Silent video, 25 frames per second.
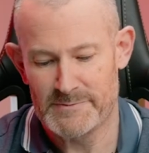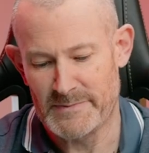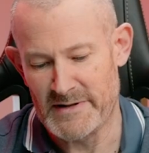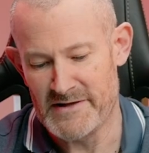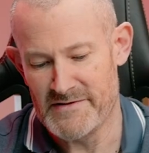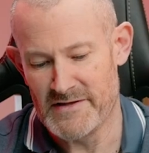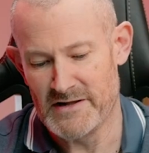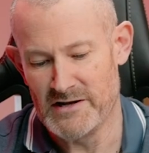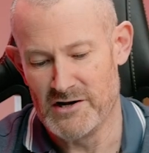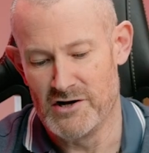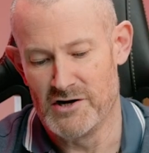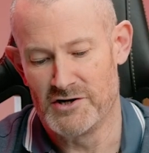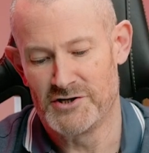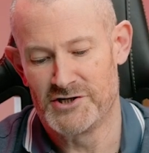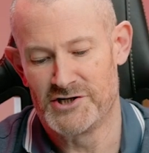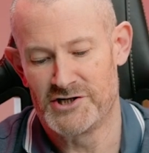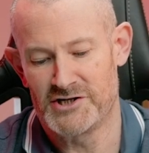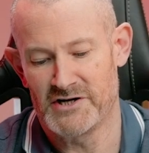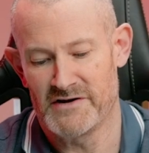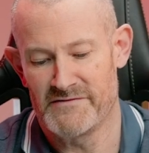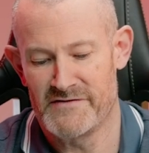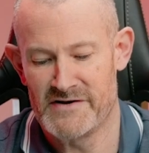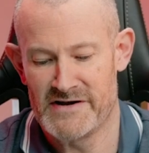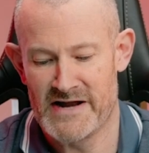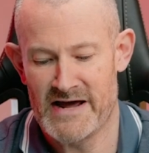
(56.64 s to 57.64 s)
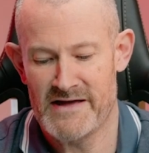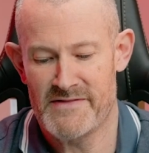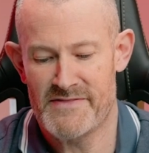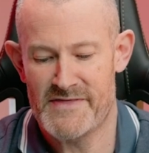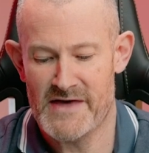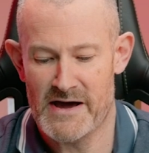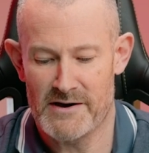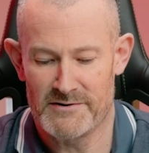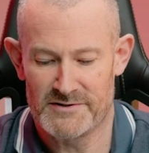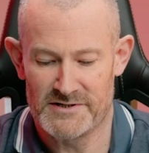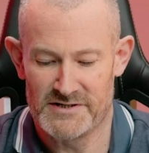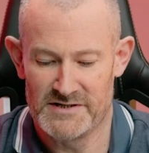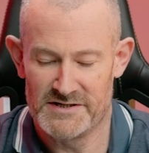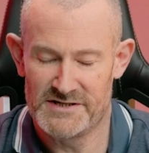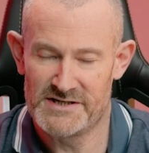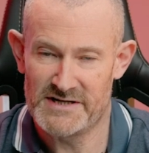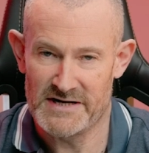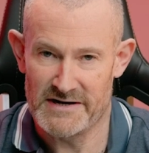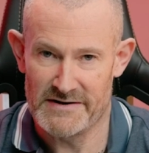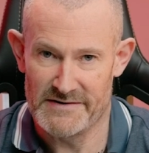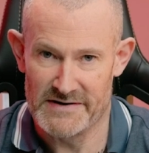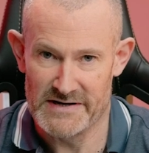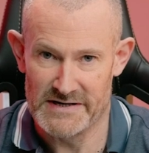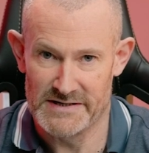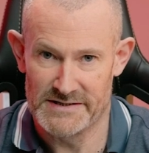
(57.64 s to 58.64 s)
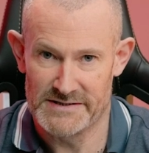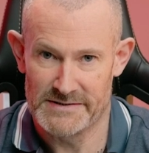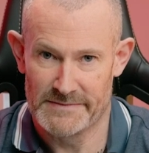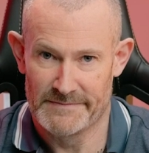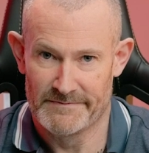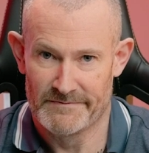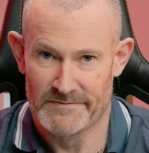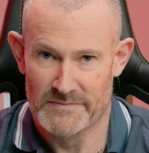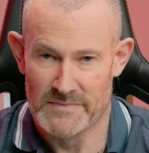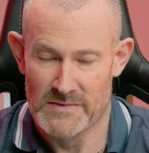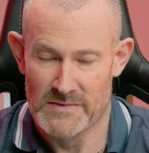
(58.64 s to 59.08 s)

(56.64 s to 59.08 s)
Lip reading: split the launch of the 9000 series,